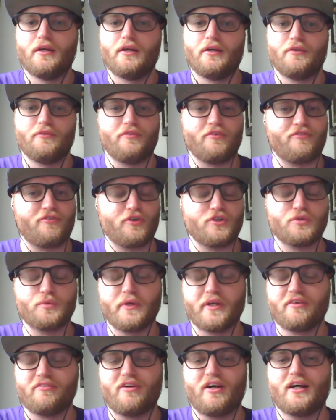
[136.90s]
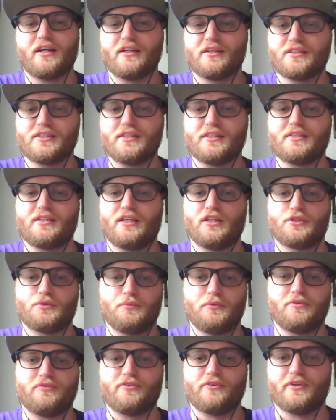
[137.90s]
the first week of August, he's
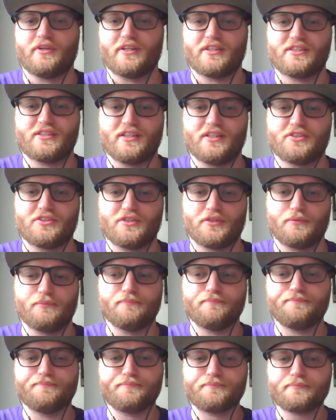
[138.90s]
eligible for an extension.